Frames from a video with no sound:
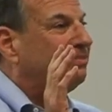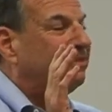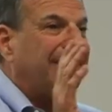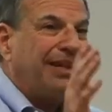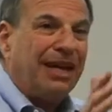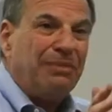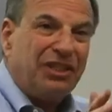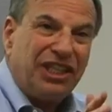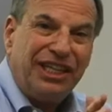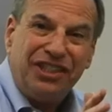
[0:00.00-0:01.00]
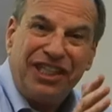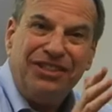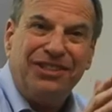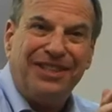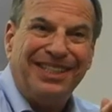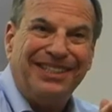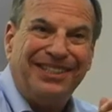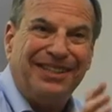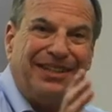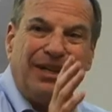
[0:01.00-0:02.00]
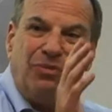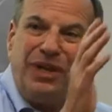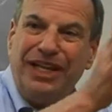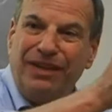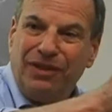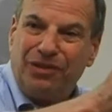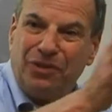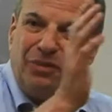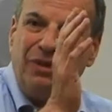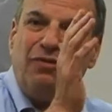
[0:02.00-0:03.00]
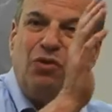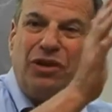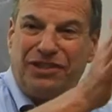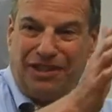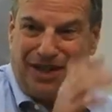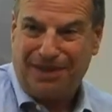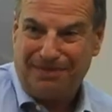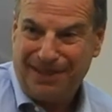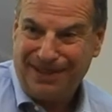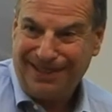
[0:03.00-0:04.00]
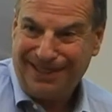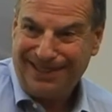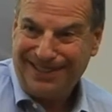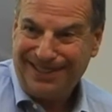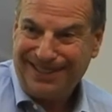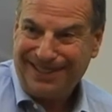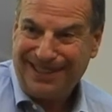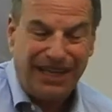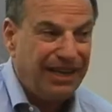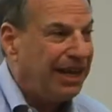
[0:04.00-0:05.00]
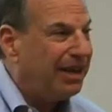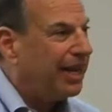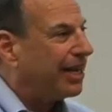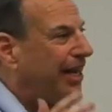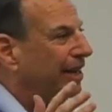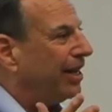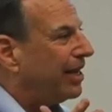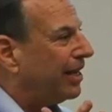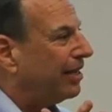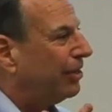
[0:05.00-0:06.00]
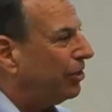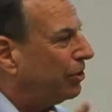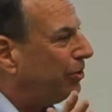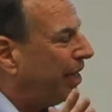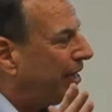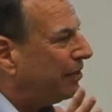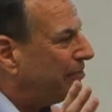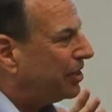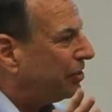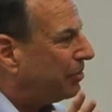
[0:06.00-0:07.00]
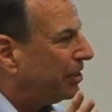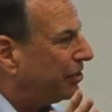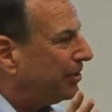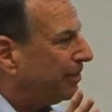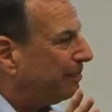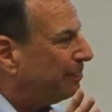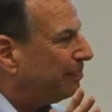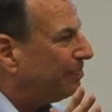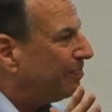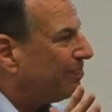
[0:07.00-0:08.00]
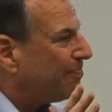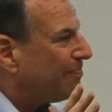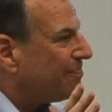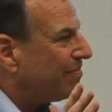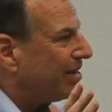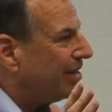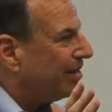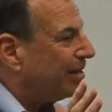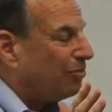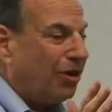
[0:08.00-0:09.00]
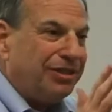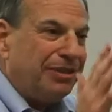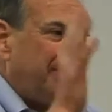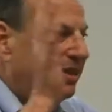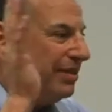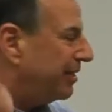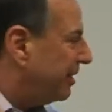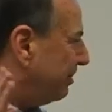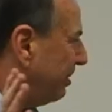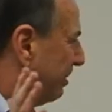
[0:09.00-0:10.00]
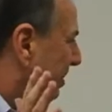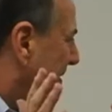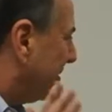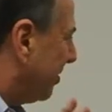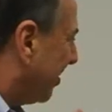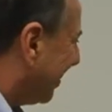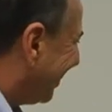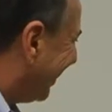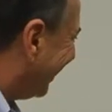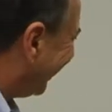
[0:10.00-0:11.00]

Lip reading: that climate change is on the agenda, that we give it to them, we force it on them. You have an administration that wants to be in the center, bless their hearts.